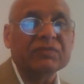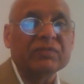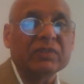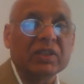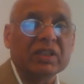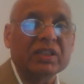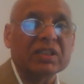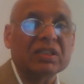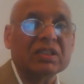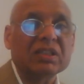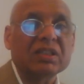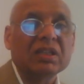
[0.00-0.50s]

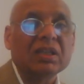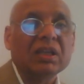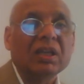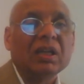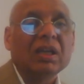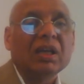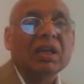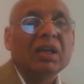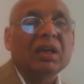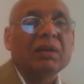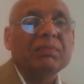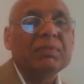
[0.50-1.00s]
First,
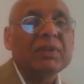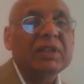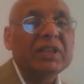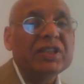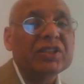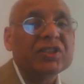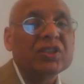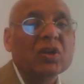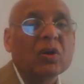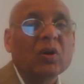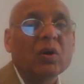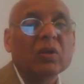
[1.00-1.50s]

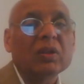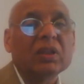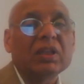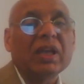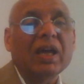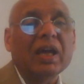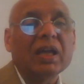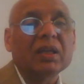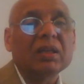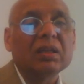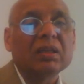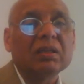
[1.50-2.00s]
please note
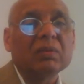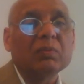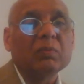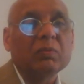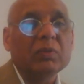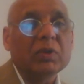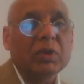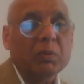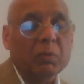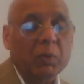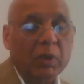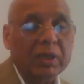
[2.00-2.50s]
that
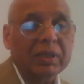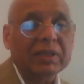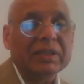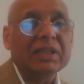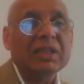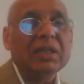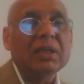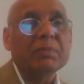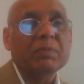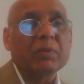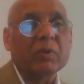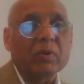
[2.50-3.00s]
we will
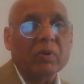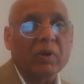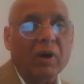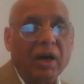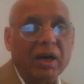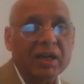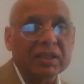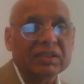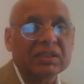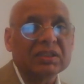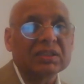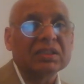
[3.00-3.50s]
keep
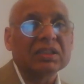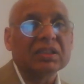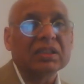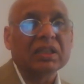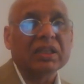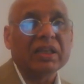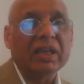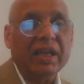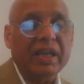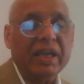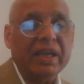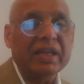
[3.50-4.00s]
Raj's
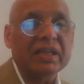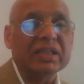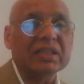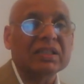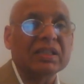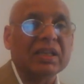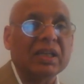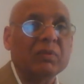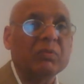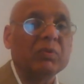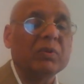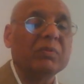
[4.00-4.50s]

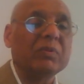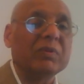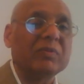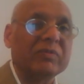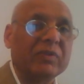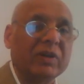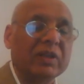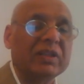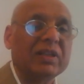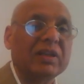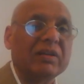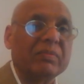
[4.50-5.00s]
case and we will
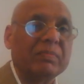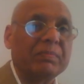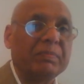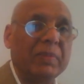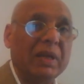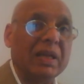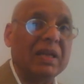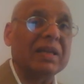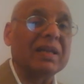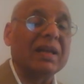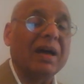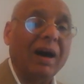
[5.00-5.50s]
further
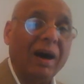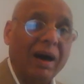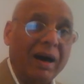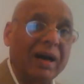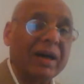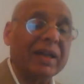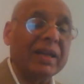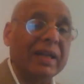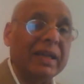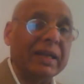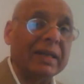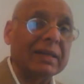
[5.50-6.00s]
build
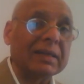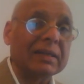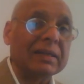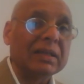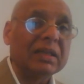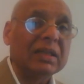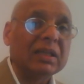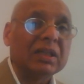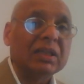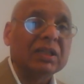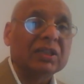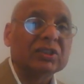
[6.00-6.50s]
on it.
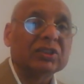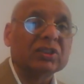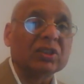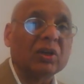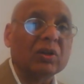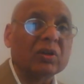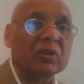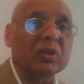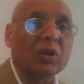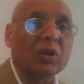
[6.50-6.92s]
So